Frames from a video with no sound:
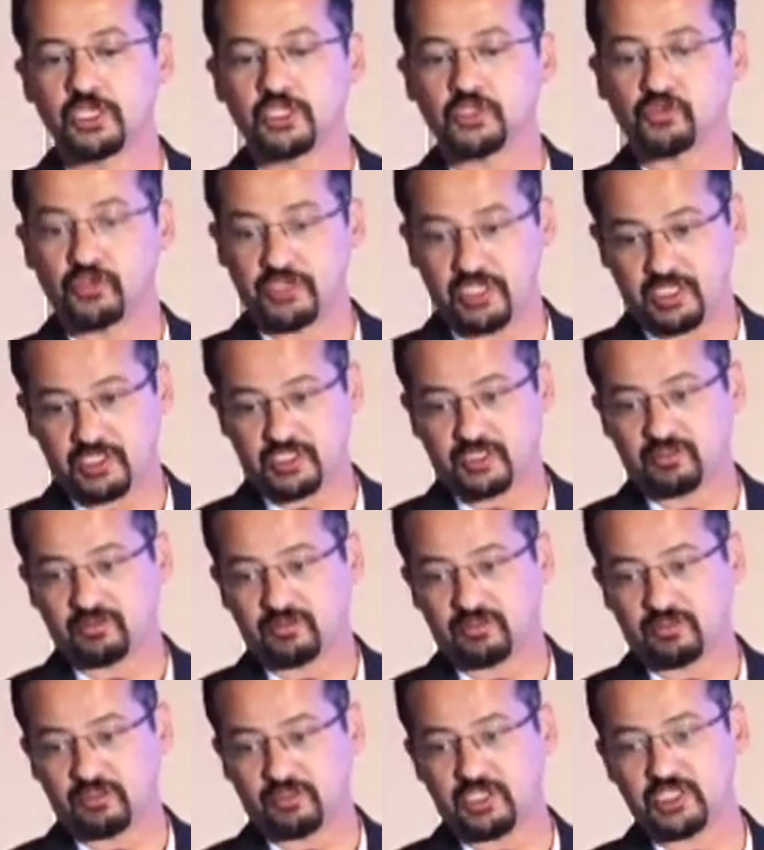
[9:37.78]
So
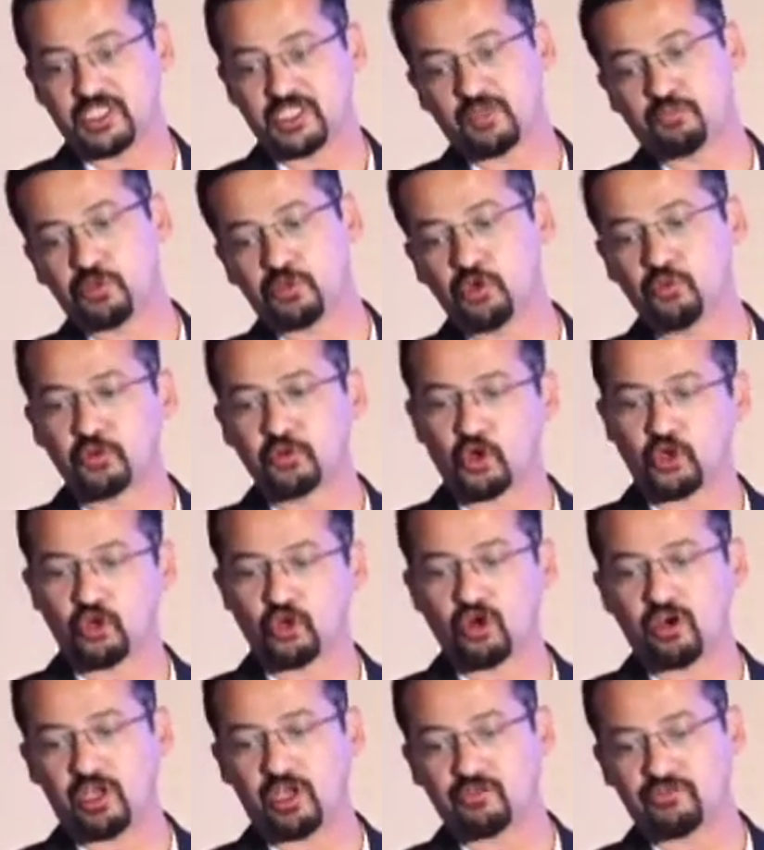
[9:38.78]
yes, this is the blue
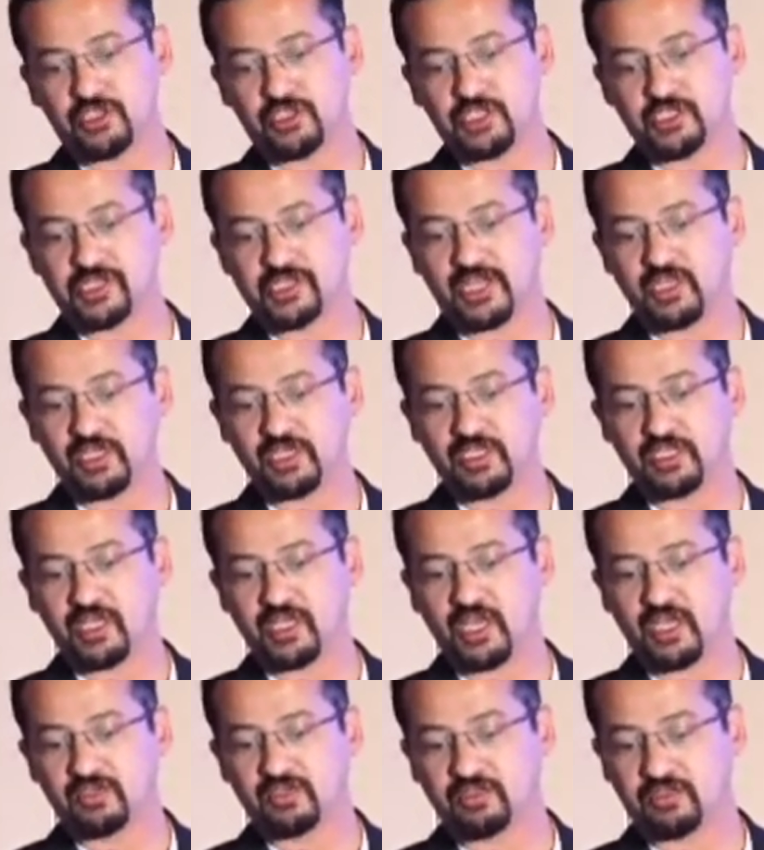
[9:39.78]
protocol, which is done in
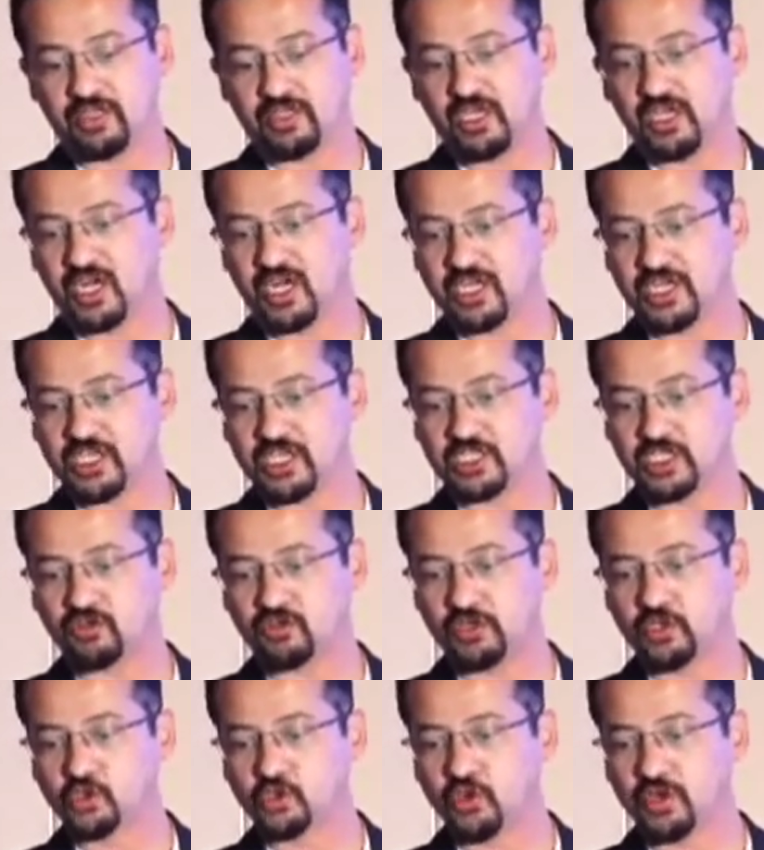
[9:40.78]
the lung
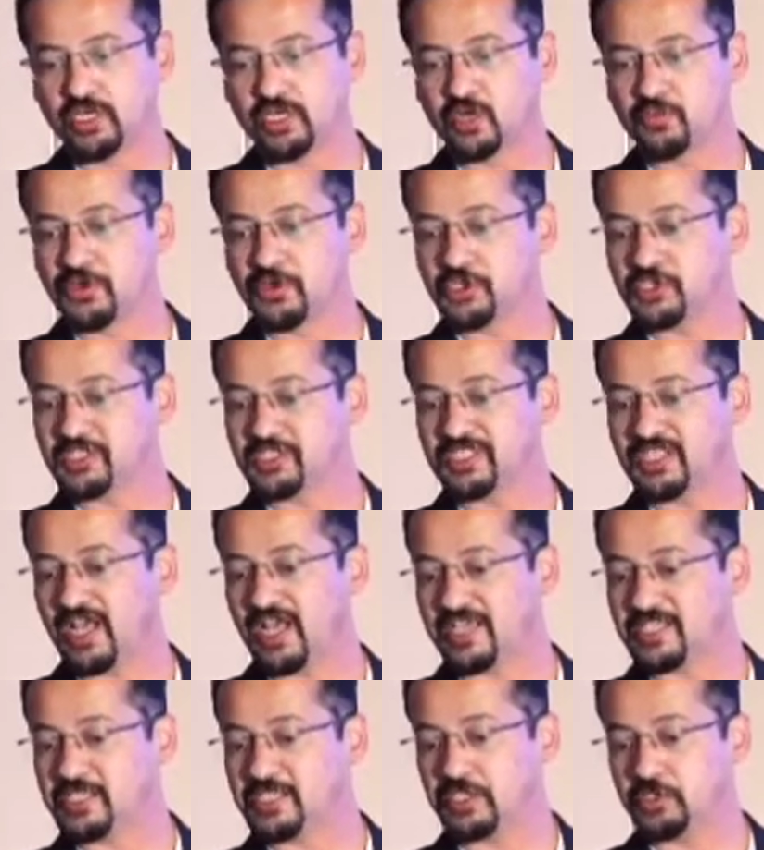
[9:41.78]
ultrasound in 200 patients in
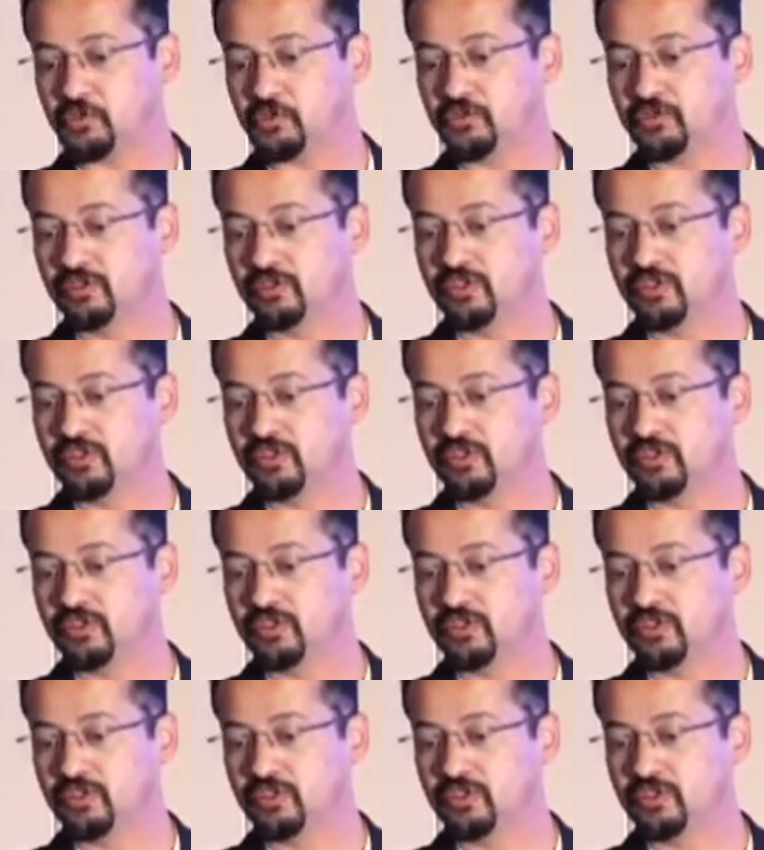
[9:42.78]
ICU.